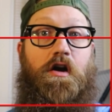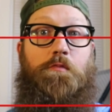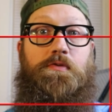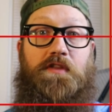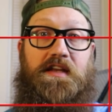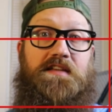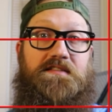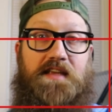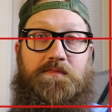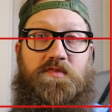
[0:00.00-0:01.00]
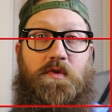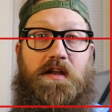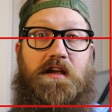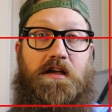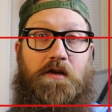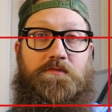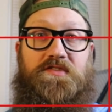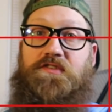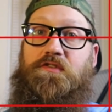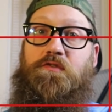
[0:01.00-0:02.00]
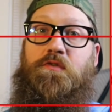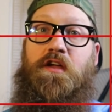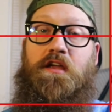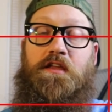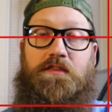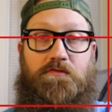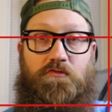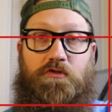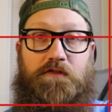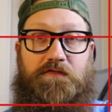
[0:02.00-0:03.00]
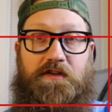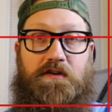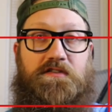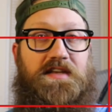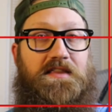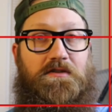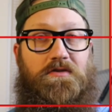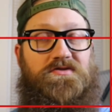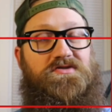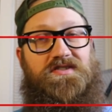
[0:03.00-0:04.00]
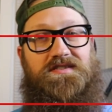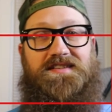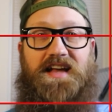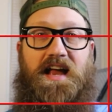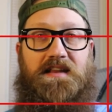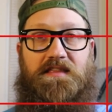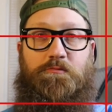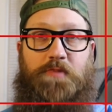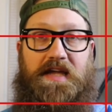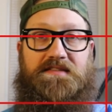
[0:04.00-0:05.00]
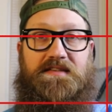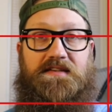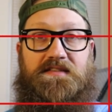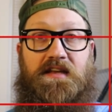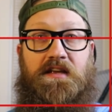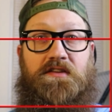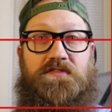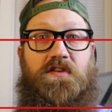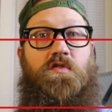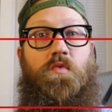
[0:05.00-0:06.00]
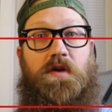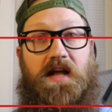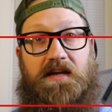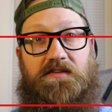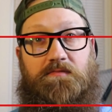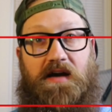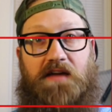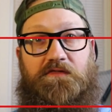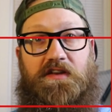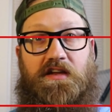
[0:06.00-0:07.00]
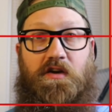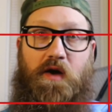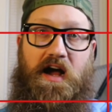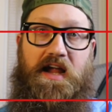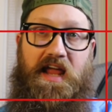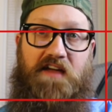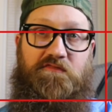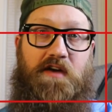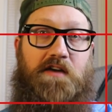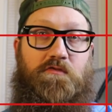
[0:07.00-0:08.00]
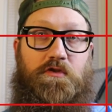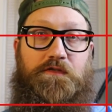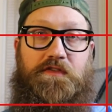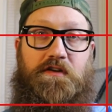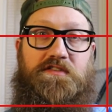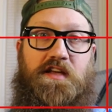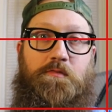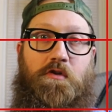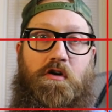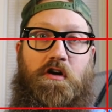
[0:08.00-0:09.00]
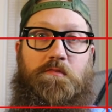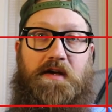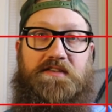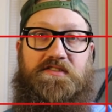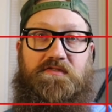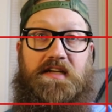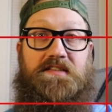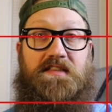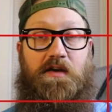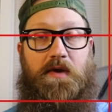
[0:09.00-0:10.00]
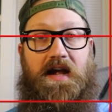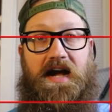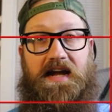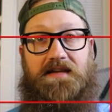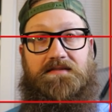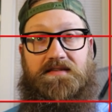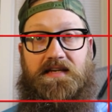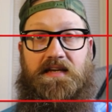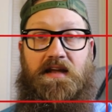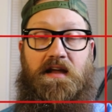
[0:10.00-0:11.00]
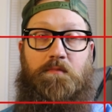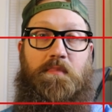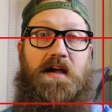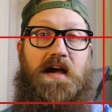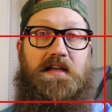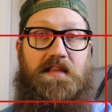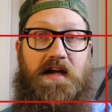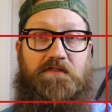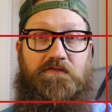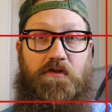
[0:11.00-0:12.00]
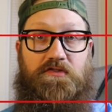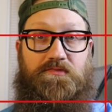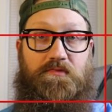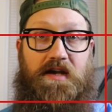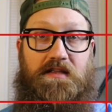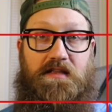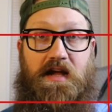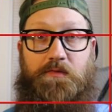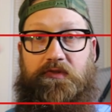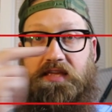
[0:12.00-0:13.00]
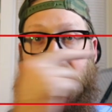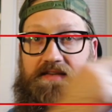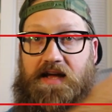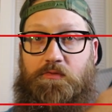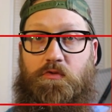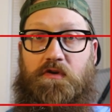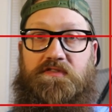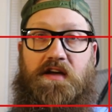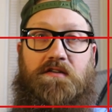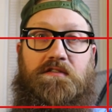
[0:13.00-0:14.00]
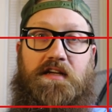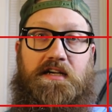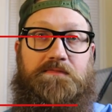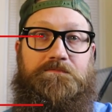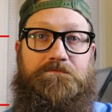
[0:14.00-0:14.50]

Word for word: are plenty of tips when it comes to the rule of thirds, and those are just kind of the basics. So when I do my video, I have my rule of thirds up on my screen, so that way I can see my eye line falls right in line with that top horizontal line.